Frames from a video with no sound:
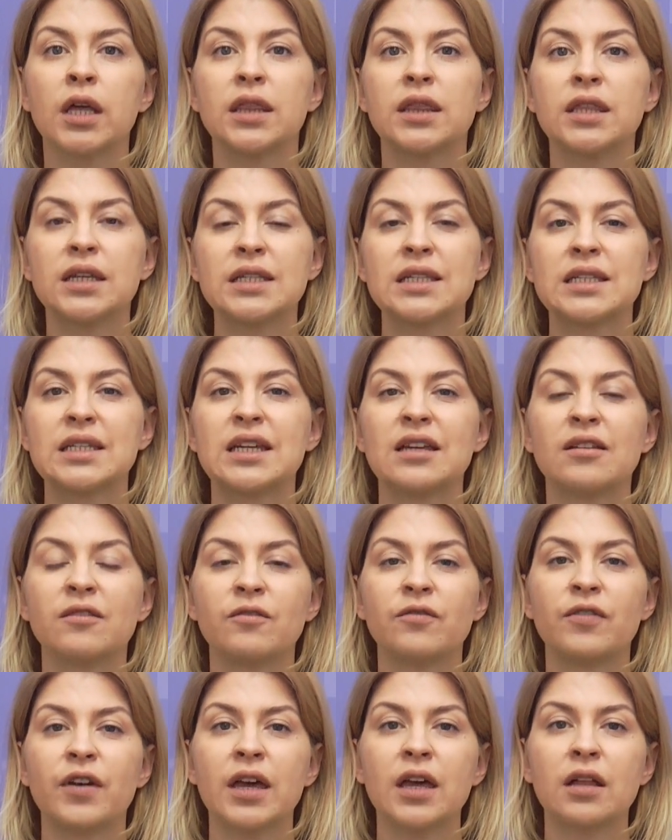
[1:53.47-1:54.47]
this
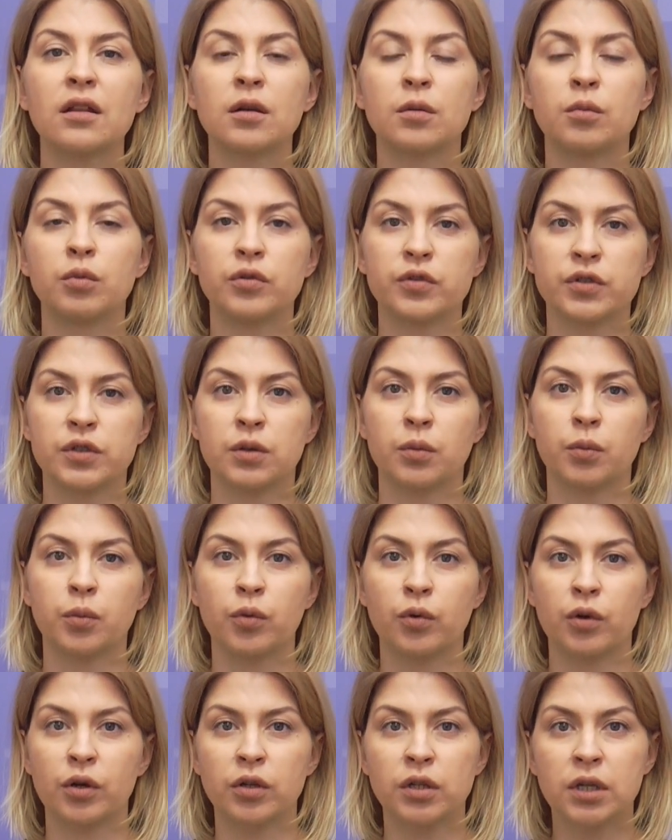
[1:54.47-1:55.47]
invaluable
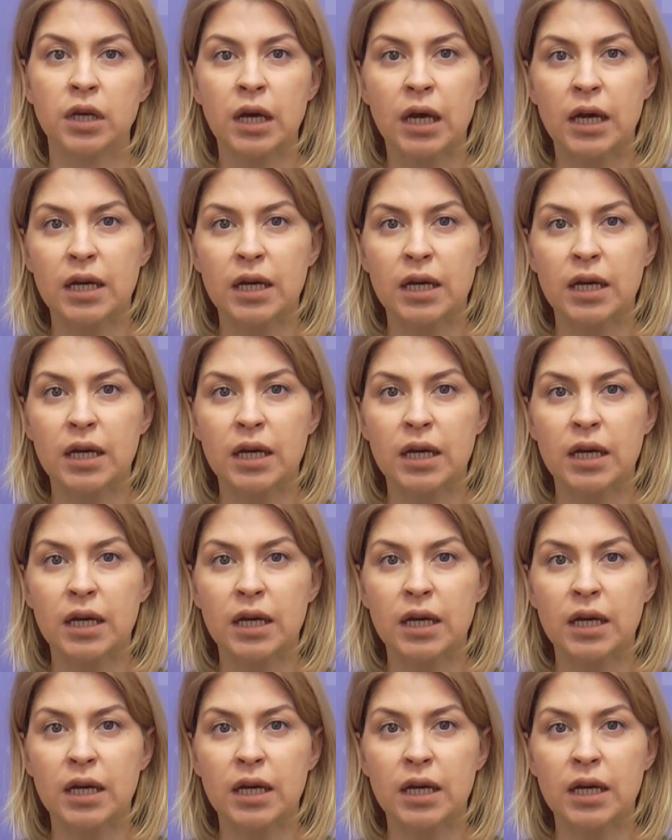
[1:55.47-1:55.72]
support,